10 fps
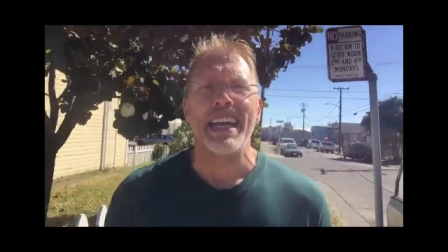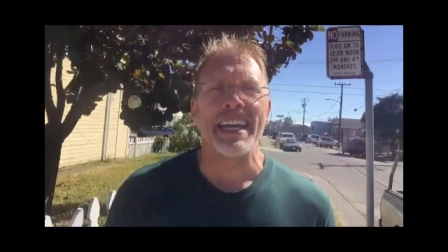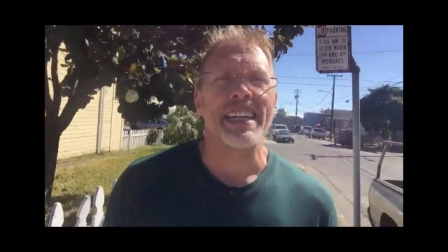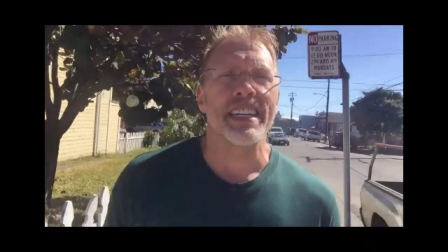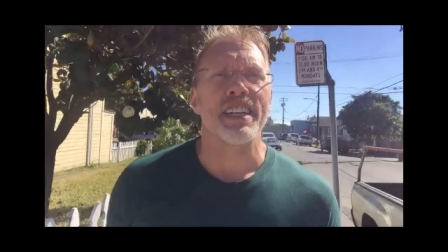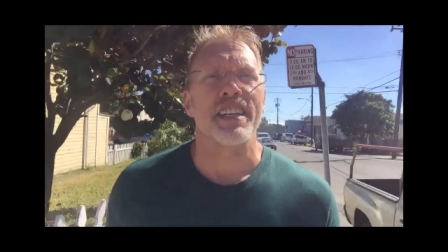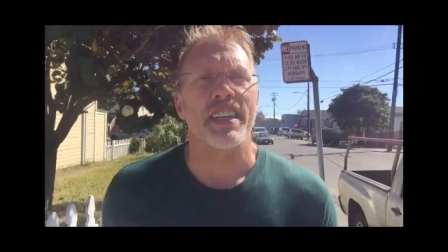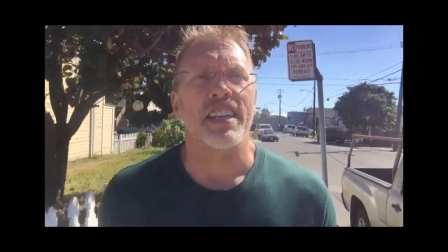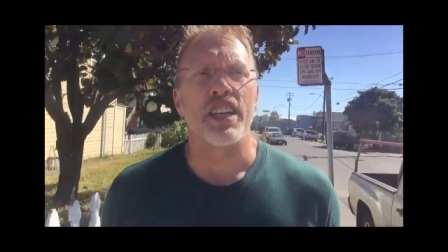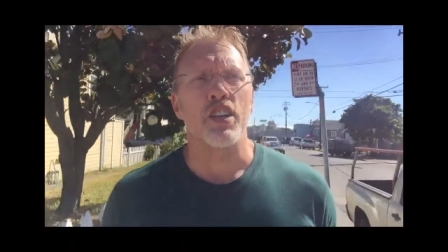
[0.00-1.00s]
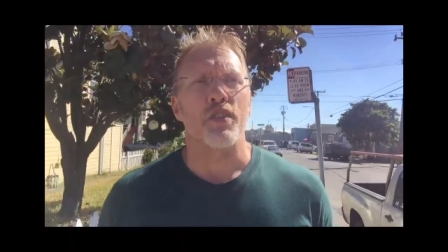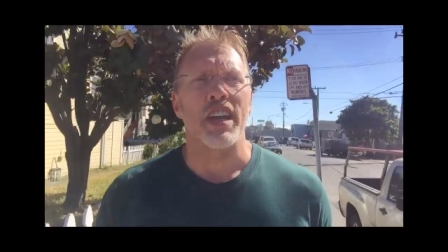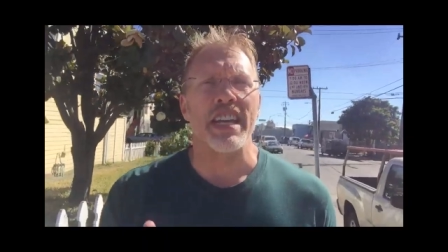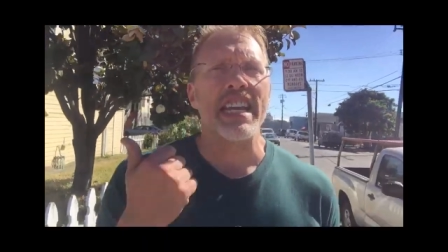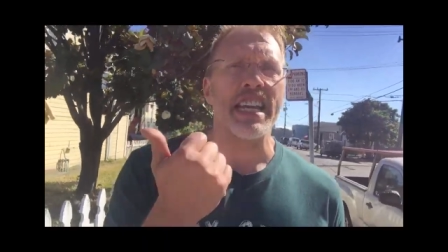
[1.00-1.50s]
And you
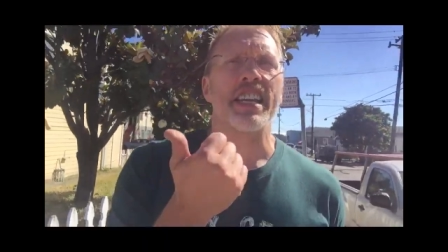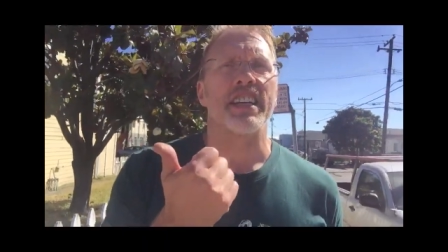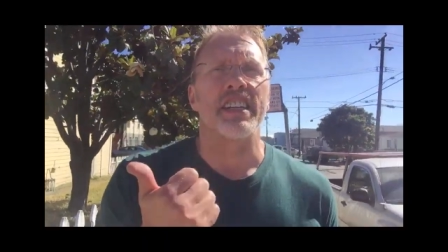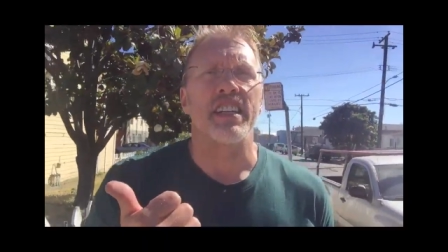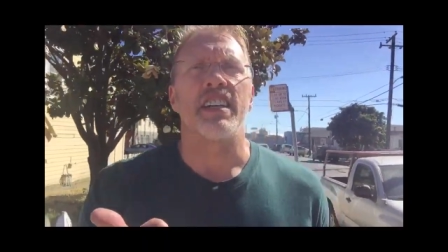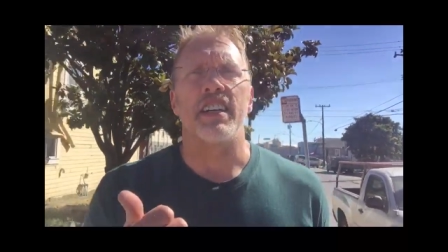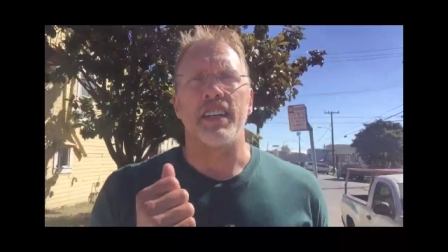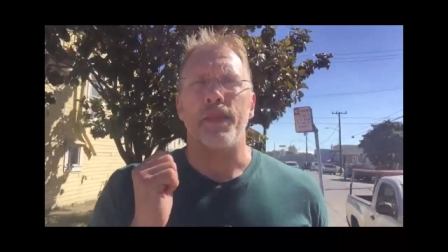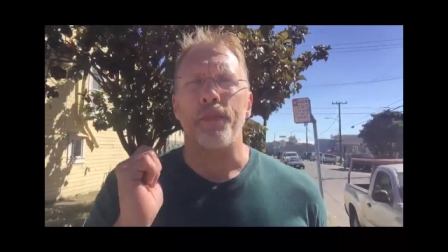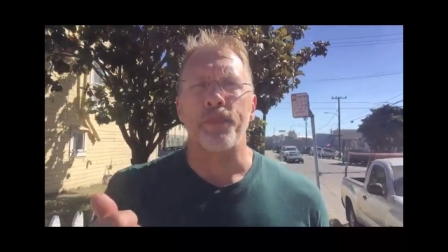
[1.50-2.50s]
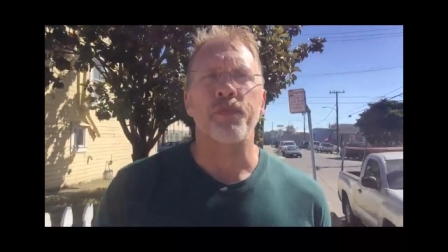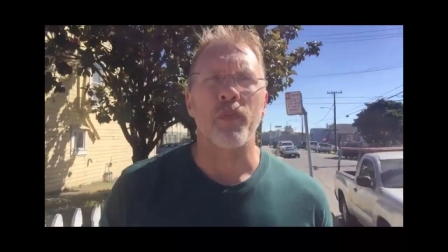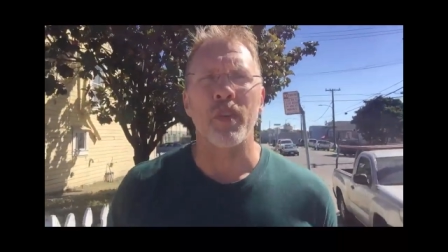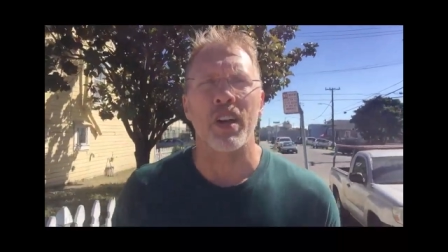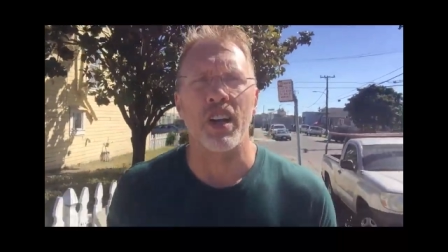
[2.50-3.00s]
know they needed a, a,
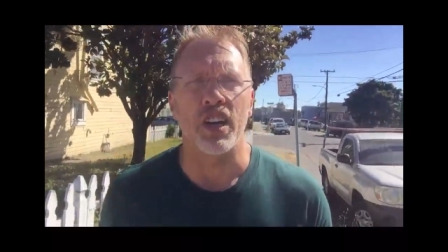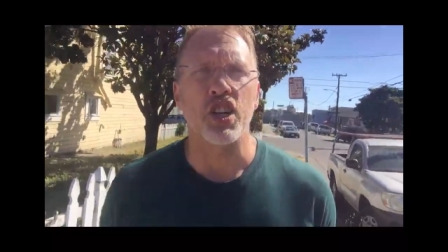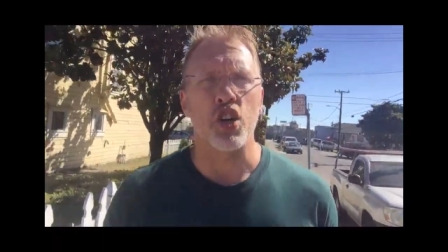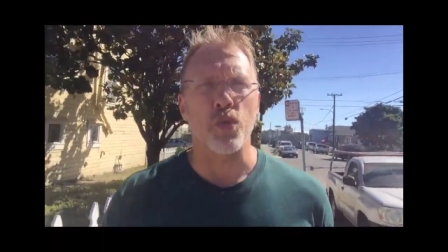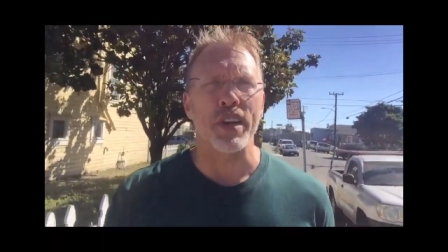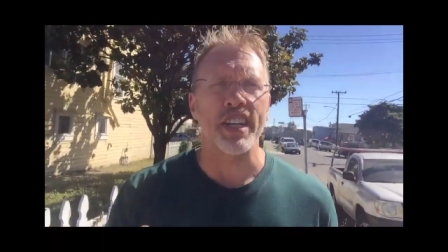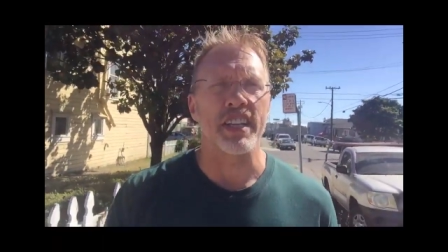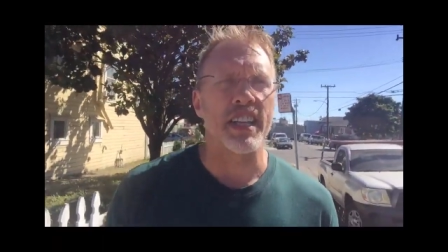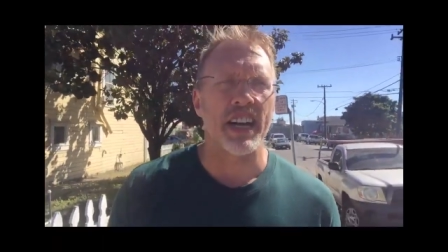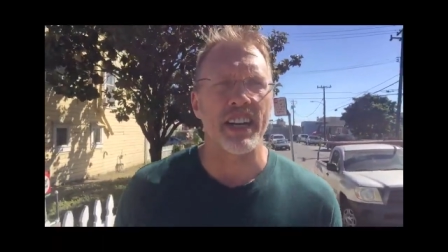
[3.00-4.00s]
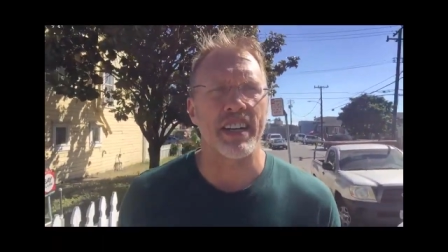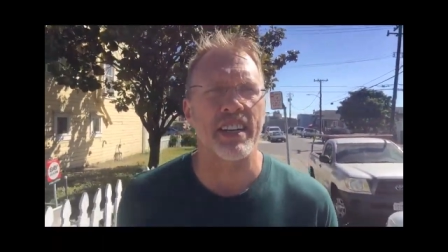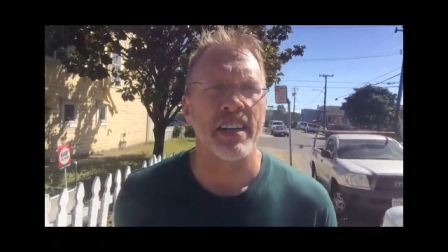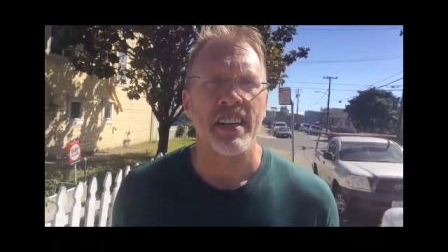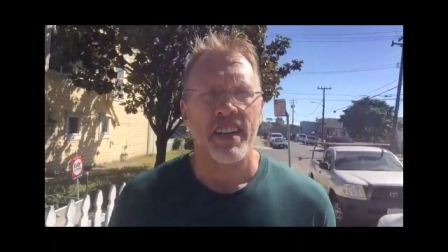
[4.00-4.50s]
um, a
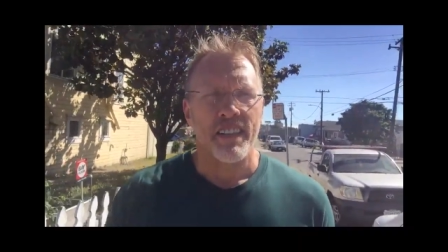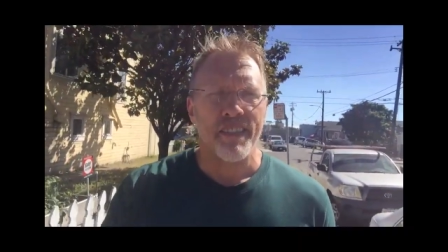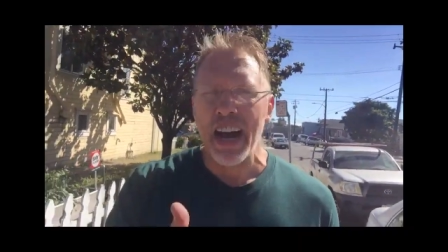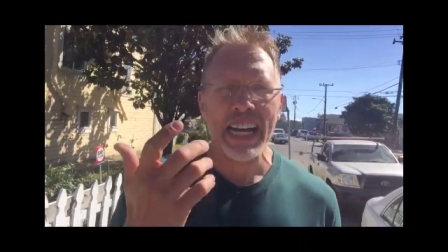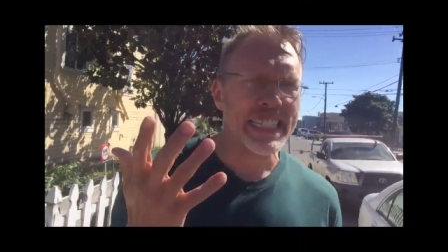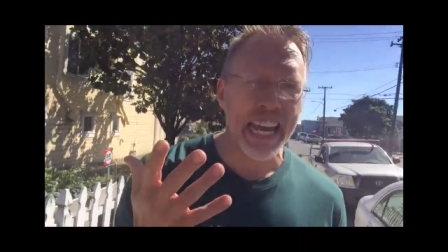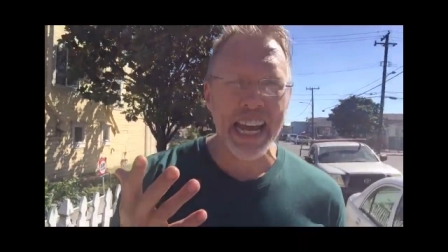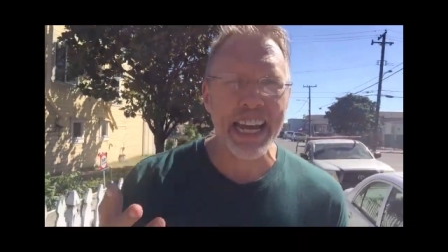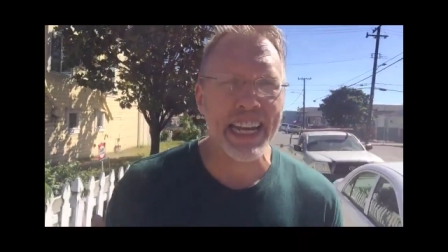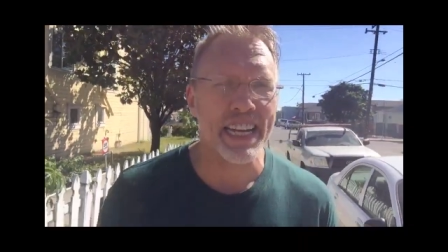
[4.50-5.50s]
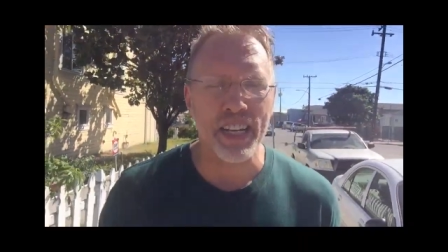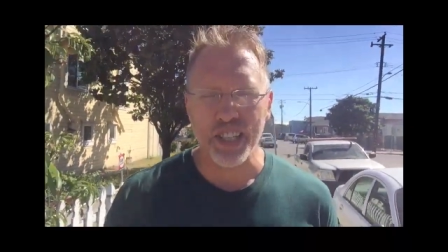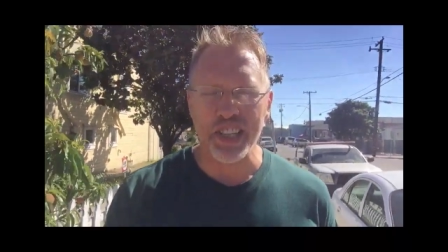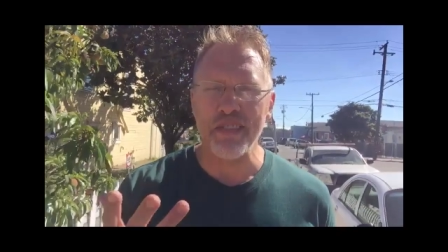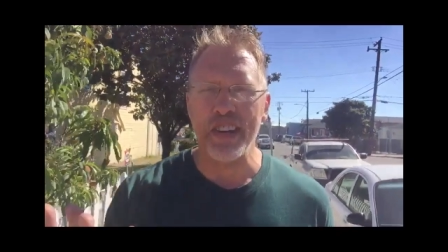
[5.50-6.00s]
curricula vitae,
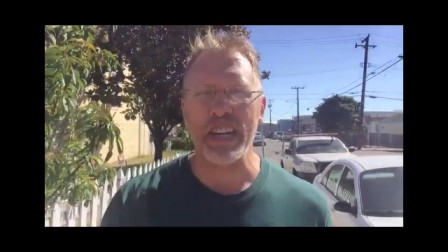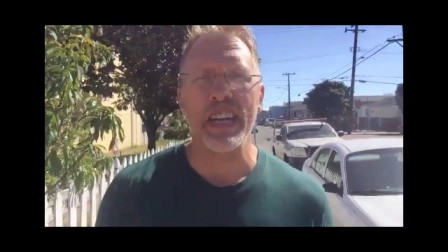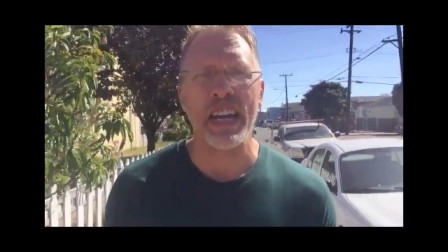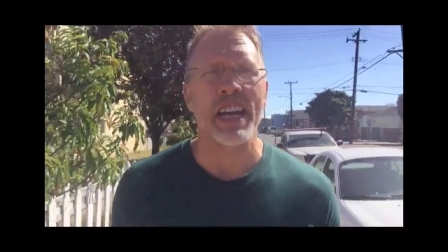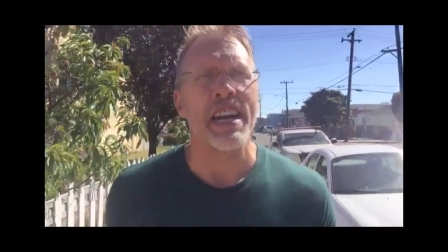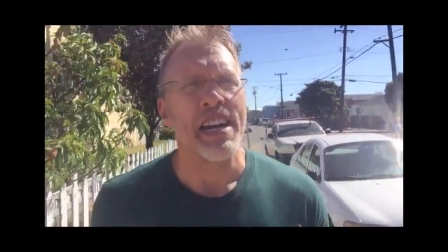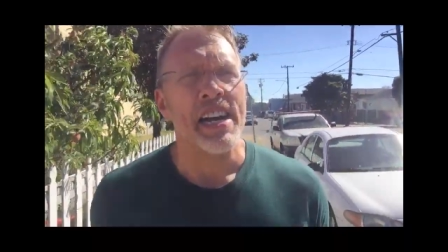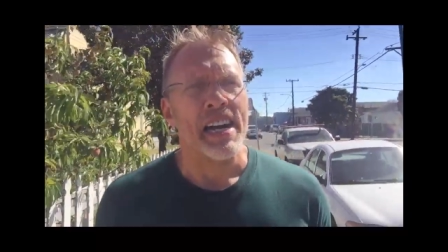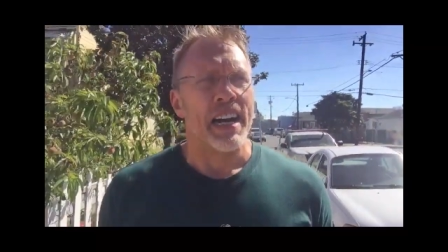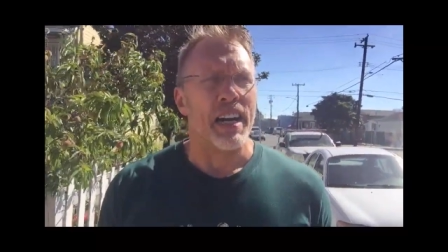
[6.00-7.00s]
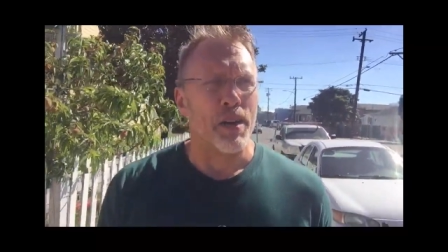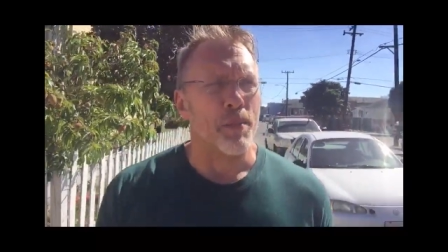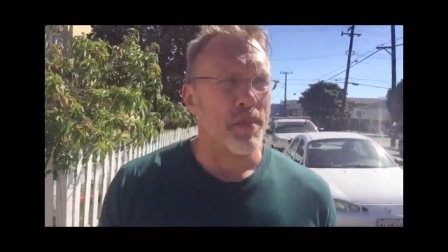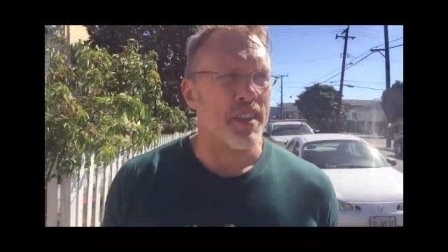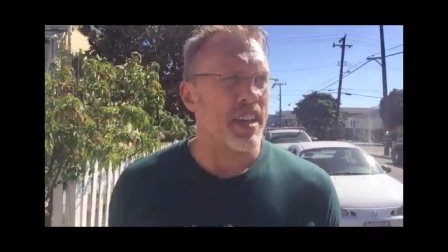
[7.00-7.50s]
a CV.
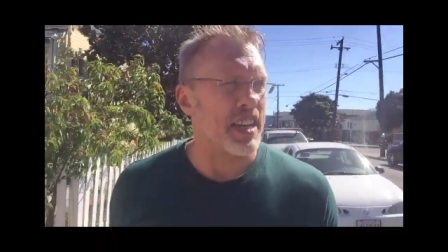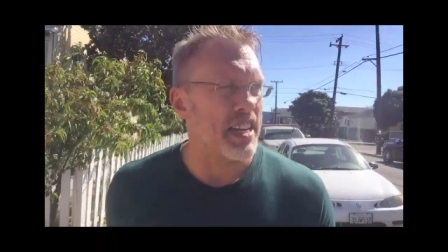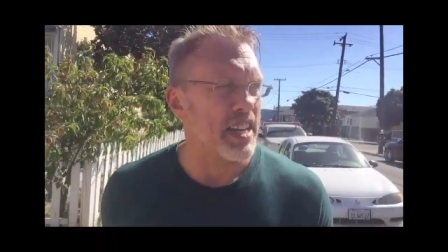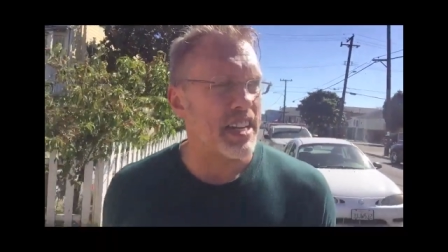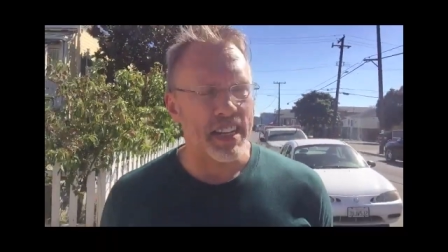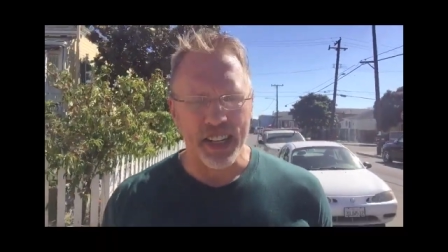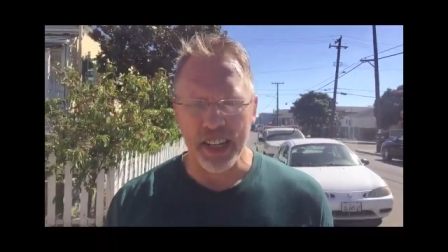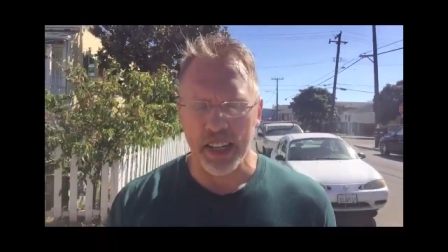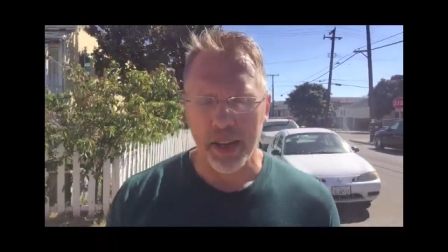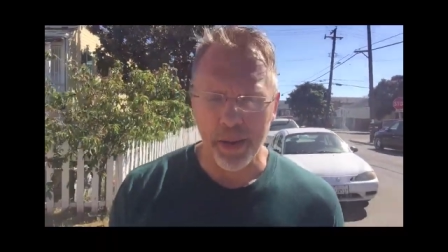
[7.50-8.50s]
Um, they needed